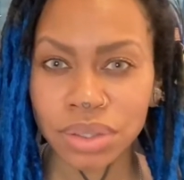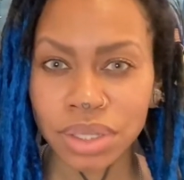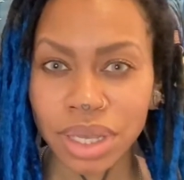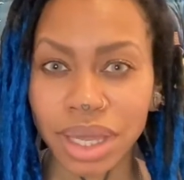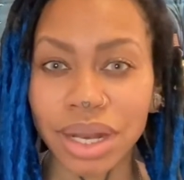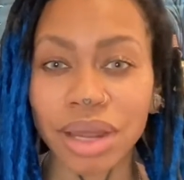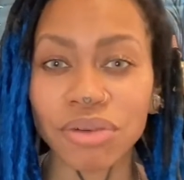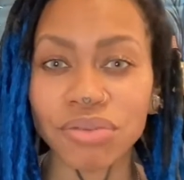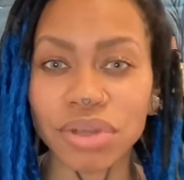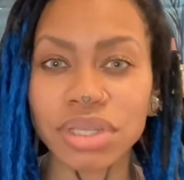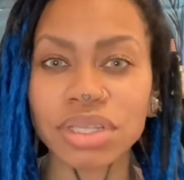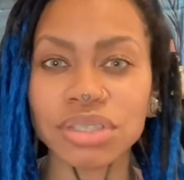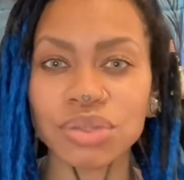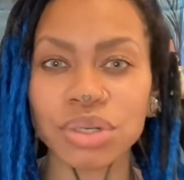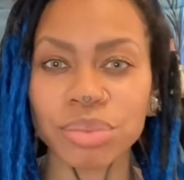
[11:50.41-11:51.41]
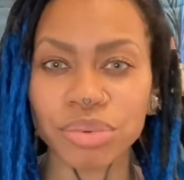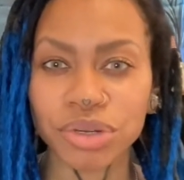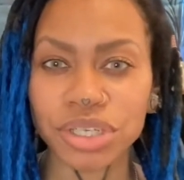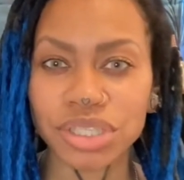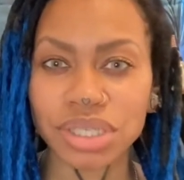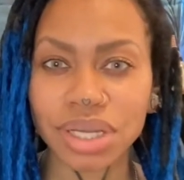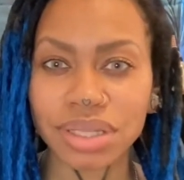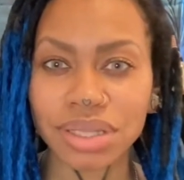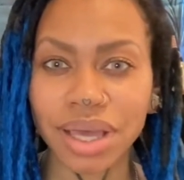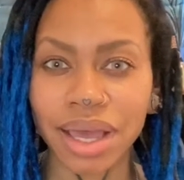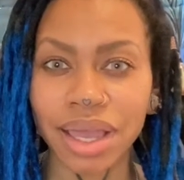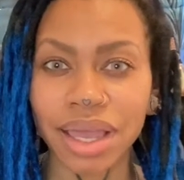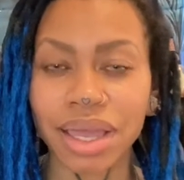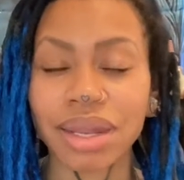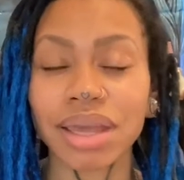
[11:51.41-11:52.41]
And I really do appreciate that,
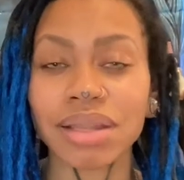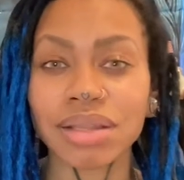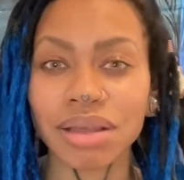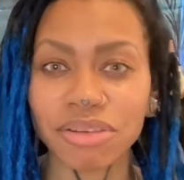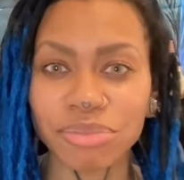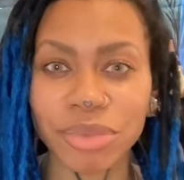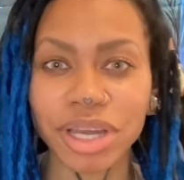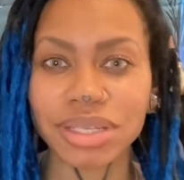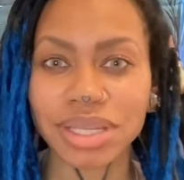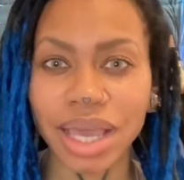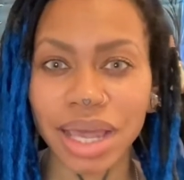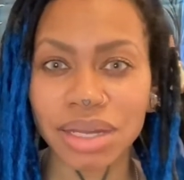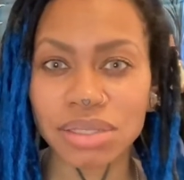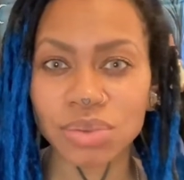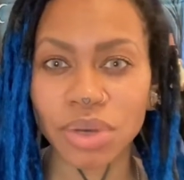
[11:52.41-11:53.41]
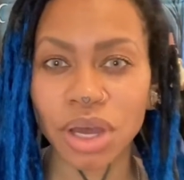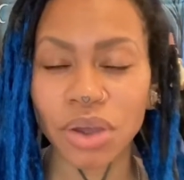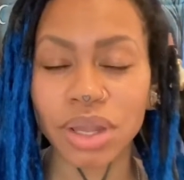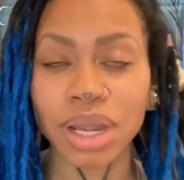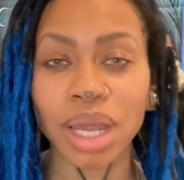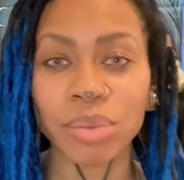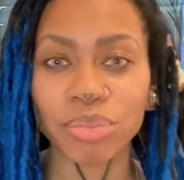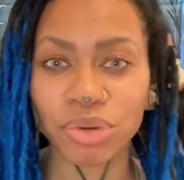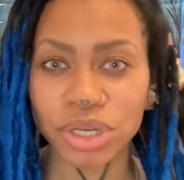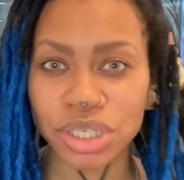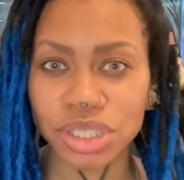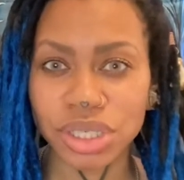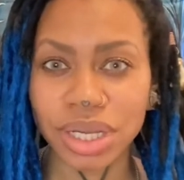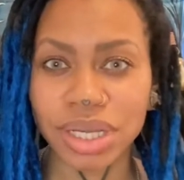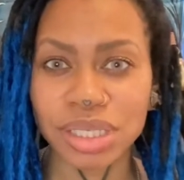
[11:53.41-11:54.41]
and I love my dad as well, and I
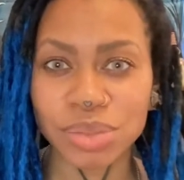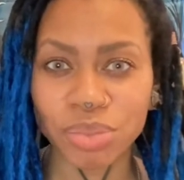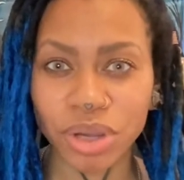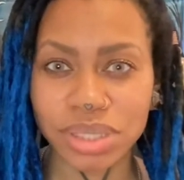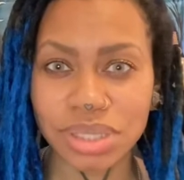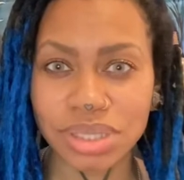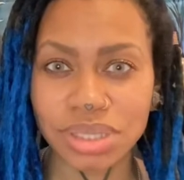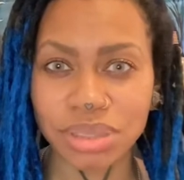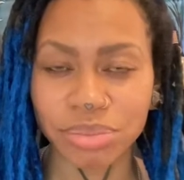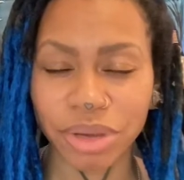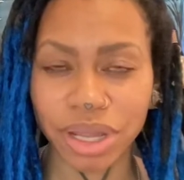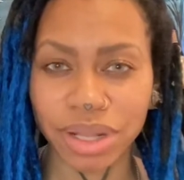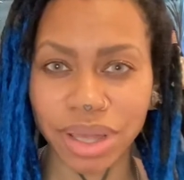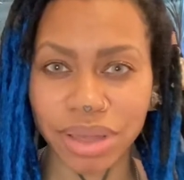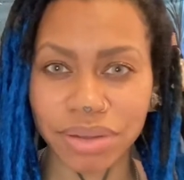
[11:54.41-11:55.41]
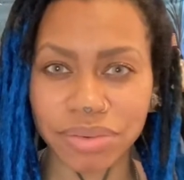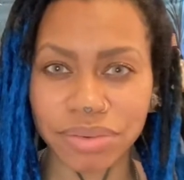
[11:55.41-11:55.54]
appreciate his presence in my life.